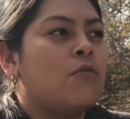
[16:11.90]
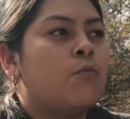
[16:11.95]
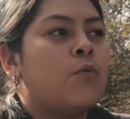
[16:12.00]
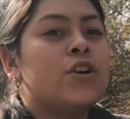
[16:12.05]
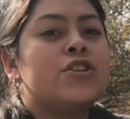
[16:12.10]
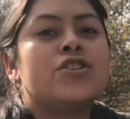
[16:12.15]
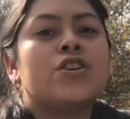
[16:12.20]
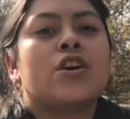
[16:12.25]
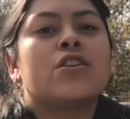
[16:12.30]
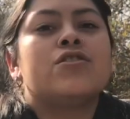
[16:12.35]

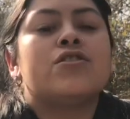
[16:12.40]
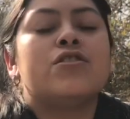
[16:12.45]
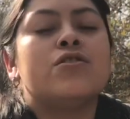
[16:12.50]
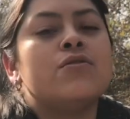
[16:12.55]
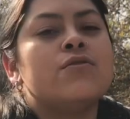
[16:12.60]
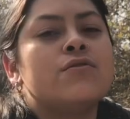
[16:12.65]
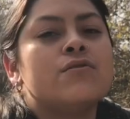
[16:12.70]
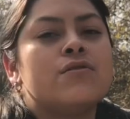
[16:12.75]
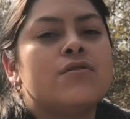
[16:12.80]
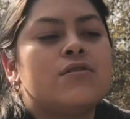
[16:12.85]
what y'all
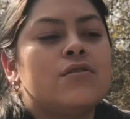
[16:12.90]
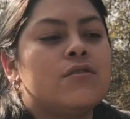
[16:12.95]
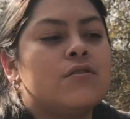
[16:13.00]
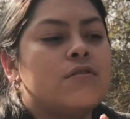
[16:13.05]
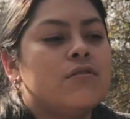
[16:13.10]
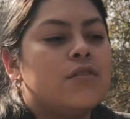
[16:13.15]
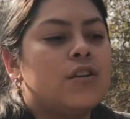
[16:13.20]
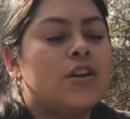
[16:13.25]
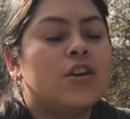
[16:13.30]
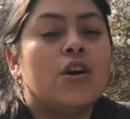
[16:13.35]
choose
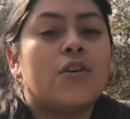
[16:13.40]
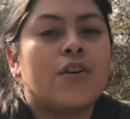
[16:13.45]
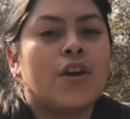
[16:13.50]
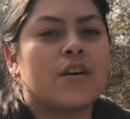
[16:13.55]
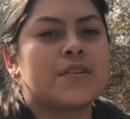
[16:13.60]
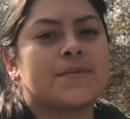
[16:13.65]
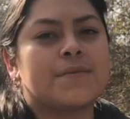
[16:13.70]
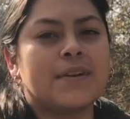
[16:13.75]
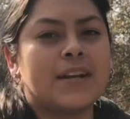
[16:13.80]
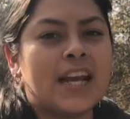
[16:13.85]
to, you know,
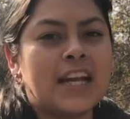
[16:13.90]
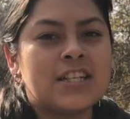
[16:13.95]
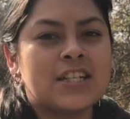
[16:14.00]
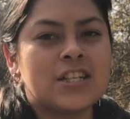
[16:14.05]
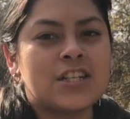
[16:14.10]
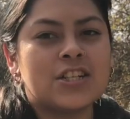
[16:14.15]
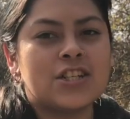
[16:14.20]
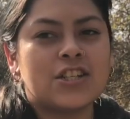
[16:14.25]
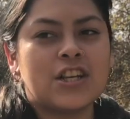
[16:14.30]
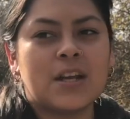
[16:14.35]
y'all's
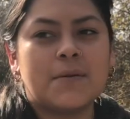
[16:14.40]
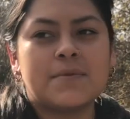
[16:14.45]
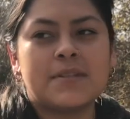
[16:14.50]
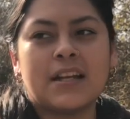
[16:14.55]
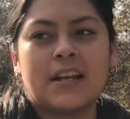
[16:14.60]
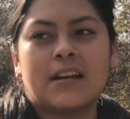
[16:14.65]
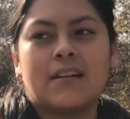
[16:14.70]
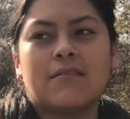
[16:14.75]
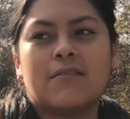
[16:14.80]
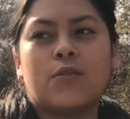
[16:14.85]
relationships
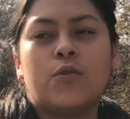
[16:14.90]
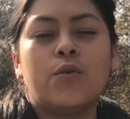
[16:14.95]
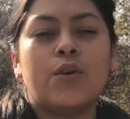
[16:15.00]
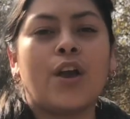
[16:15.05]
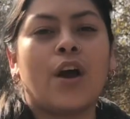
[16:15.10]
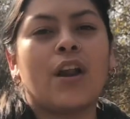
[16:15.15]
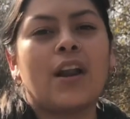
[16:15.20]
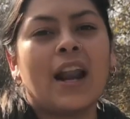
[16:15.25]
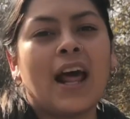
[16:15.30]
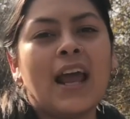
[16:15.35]
and who
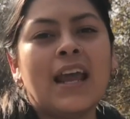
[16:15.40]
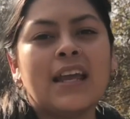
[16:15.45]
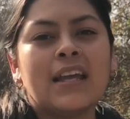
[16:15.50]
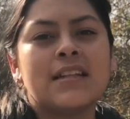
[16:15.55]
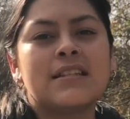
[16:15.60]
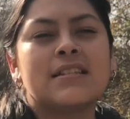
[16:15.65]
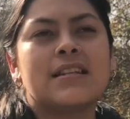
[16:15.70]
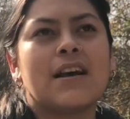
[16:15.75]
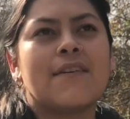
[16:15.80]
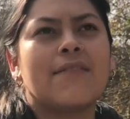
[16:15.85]
y'all like
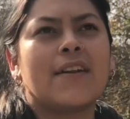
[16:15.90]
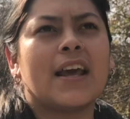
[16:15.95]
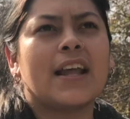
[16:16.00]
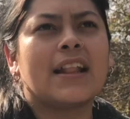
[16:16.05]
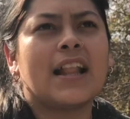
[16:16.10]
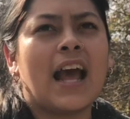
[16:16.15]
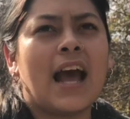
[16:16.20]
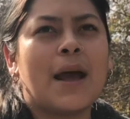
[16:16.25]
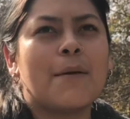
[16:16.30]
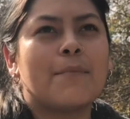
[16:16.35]
and stuff
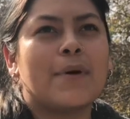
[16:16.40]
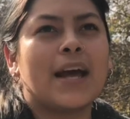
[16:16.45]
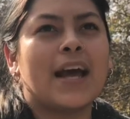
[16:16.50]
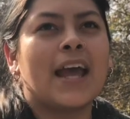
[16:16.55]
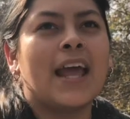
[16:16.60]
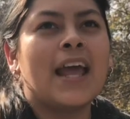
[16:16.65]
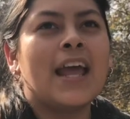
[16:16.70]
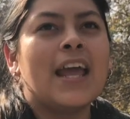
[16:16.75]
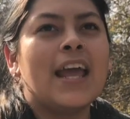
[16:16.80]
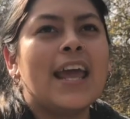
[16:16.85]
like that.
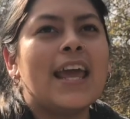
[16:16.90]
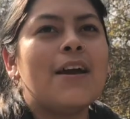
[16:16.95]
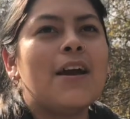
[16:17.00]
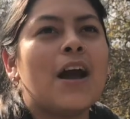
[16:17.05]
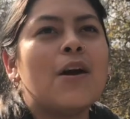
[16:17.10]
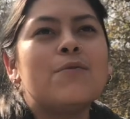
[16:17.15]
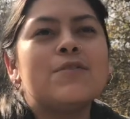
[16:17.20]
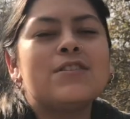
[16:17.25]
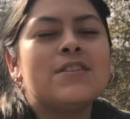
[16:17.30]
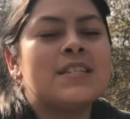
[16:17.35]
But
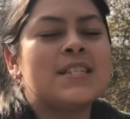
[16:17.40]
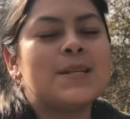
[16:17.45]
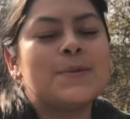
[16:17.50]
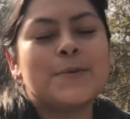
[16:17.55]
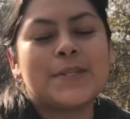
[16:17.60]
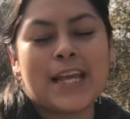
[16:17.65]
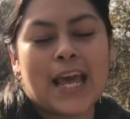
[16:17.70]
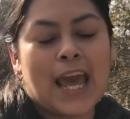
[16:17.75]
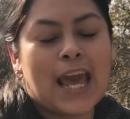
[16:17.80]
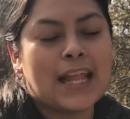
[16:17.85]
I was just
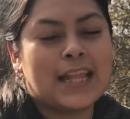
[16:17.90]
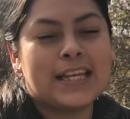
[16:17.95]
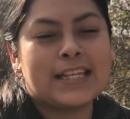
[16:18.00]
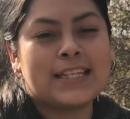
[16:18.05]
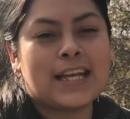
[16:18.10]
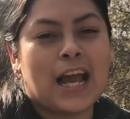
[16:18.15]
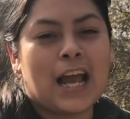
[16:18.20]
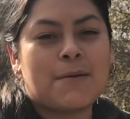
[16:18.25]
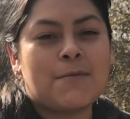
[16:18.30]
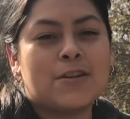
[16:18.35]
upset at the
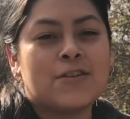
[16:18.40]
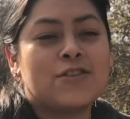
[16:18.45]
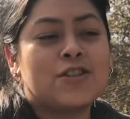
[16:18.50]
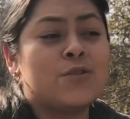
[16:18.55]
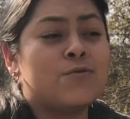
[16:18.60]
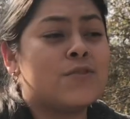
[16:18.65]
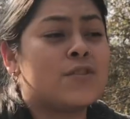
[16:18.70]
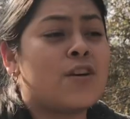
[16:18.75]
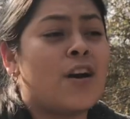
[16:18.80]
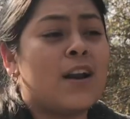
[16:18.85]
time. You know,
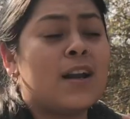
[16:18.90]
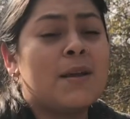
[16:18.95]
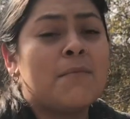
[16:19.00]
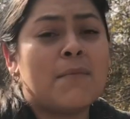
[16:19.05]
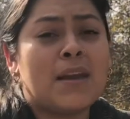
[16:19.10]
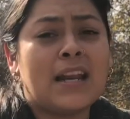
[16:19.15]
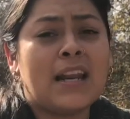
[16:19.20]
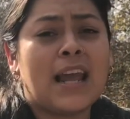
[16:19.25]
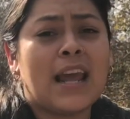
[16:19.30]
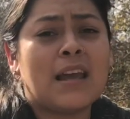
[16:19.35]
she was
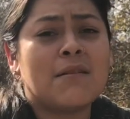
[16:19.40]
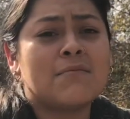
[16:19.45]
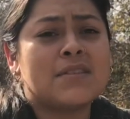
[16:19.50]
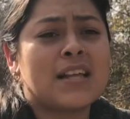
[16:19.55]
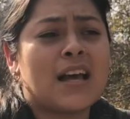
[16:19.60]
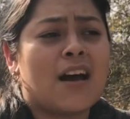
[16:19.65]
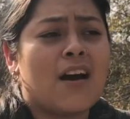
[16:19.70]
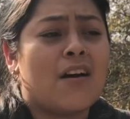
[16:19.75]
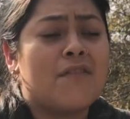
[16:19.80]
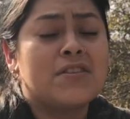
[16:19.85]
calling me names
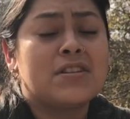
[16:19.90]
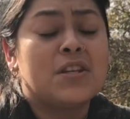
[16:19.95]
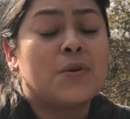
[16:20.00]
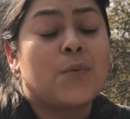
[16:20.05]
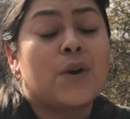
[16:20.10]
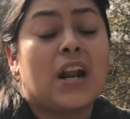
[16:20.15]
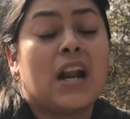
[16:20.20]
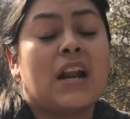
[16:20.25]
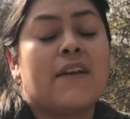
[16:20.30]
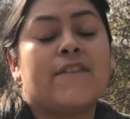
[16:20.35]
that obviously
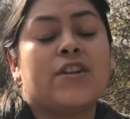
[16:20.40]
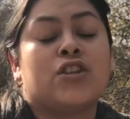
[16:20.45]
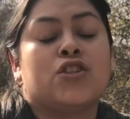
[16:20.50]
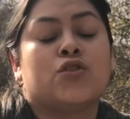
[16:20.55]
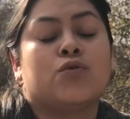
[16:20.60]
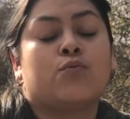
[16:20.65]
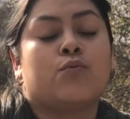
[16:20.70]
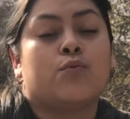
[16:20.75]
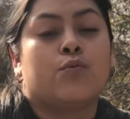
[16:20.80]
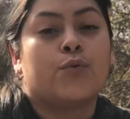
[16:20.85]
were not even
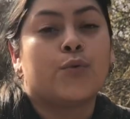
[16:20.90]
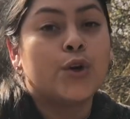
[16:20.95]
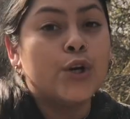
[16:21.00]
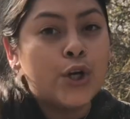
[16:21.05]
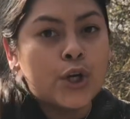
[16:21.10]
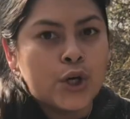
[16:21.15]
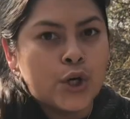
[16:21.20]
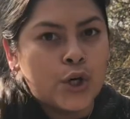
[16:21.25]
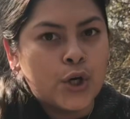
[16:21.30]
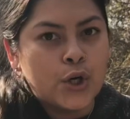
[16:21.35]

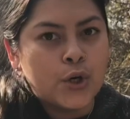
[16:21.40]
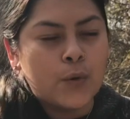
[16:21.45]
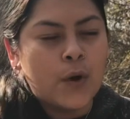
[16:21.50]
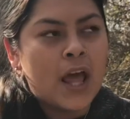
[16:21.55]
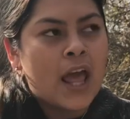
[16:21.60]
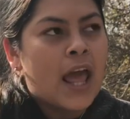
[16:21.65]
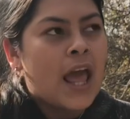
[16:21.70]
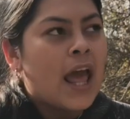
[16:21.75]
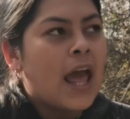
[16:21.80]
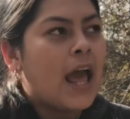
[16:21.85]
true.
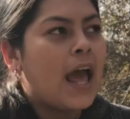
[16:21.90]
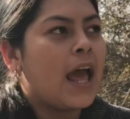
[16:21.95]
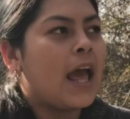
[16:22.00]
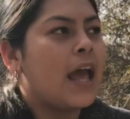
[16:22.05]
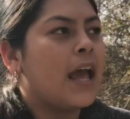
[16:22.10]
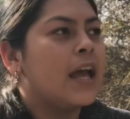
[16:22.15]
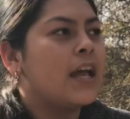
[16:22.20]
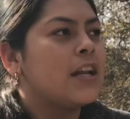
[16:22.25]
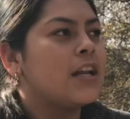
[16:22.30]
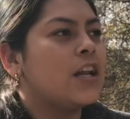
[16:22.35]

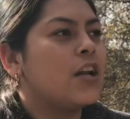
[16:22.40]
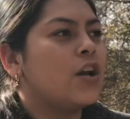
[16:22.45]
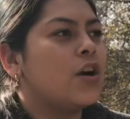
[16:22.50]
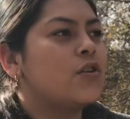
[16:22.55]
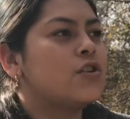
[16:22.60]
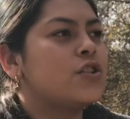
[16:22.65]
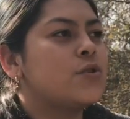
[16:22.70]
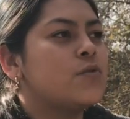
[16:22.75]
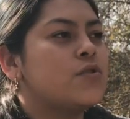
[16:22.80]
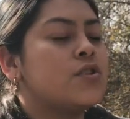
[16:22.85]
And, you
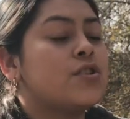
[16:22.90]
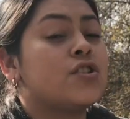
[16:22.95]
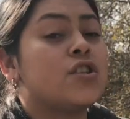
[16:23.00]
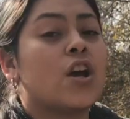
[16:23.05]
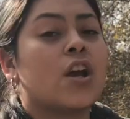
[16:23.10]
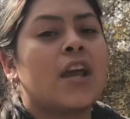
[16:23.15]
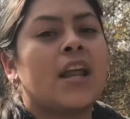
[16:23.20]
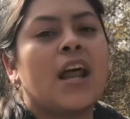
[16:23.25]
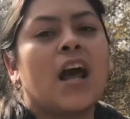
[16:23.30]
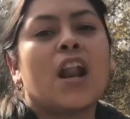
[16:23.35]
know, she was just
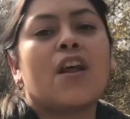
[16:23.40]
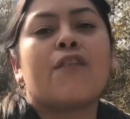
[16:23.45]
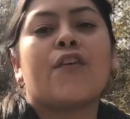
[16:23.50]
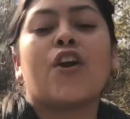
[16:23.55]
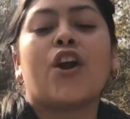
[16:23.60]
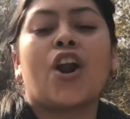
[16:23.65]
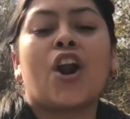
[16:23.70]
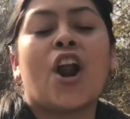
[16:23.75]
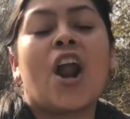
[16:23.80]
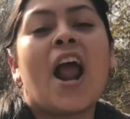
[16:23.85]
talking out of
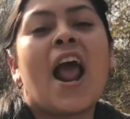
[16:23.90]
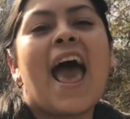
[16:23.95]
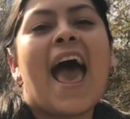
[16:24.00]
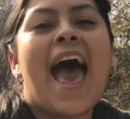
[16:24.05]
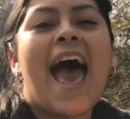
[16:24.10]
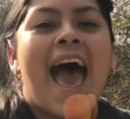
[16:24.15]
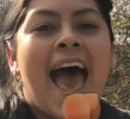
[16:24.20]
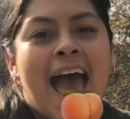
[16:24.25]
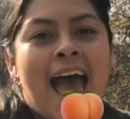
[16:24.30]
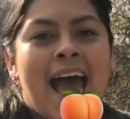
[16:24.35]
her
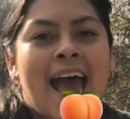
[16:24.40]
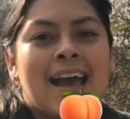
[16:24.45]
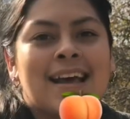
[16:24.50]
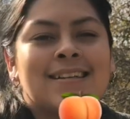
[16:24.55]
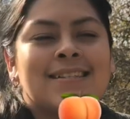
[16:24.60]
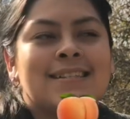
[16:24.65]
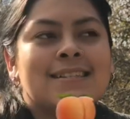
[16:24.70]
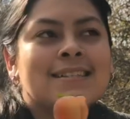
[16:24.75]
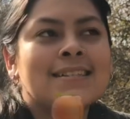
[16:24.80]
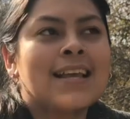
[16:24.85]

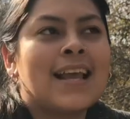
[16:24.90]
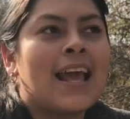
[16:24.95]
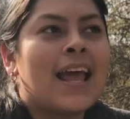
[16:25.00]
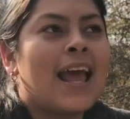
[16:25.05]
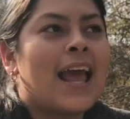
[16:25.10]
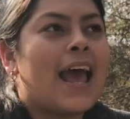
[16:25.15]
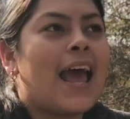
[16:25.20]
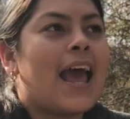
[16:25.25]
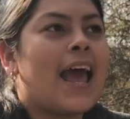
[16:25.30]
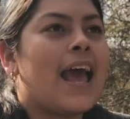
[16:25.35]
ass.
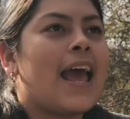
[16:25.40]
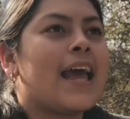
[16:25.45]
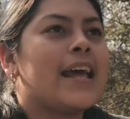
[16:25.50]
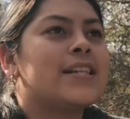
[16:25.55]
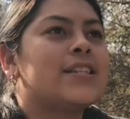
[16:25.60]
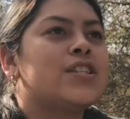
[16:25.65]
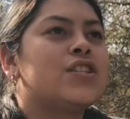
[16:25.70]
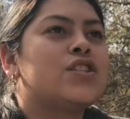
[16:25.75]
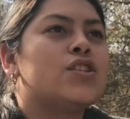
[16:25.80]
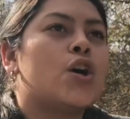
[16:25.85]

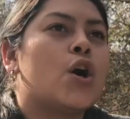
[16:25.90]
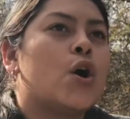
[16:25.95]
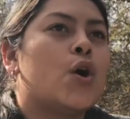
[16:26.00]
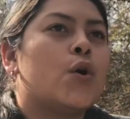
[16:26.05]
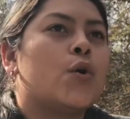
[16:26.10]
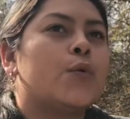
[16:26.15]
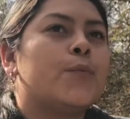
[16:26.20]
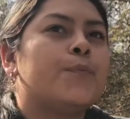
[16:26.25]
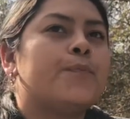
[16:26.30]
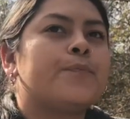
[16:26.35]
And
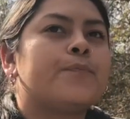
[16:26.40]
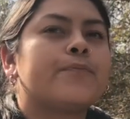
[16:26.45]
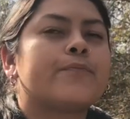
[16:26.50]
so